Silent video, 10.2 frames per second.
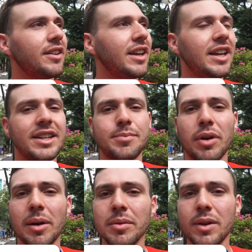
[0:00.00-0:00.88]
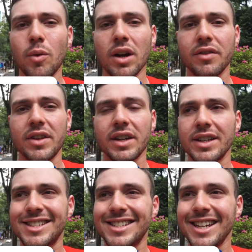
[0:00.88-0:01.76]
It is probably one of
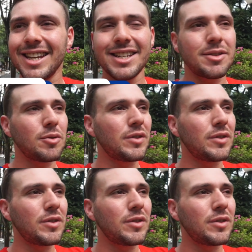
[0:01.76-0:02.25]
the cities